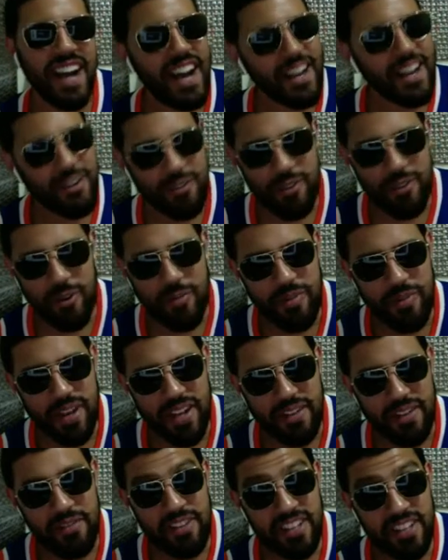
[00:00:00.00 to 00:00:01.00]
I don't know,
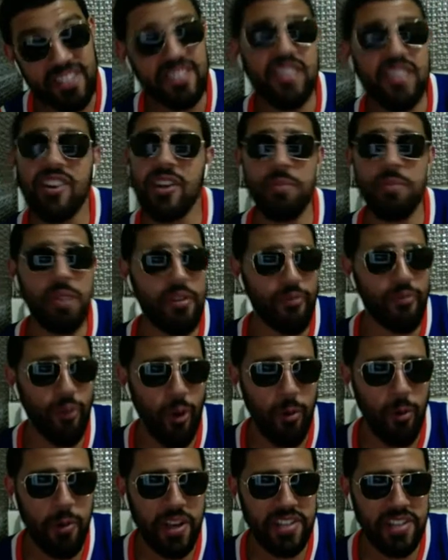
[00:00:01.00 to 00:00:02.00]
man. There's still going to be a
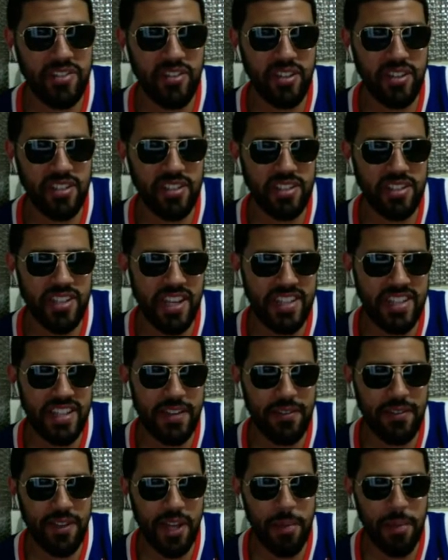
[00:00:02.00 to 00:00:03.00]
four-way, so there's a chance
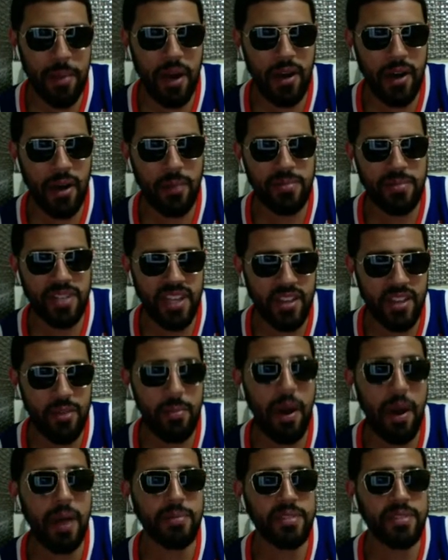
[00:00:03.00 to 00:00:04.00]
that Falaba comes either
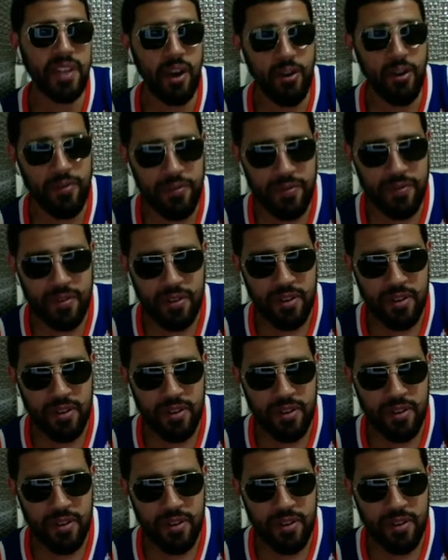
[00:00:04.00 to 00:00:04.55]
by himself,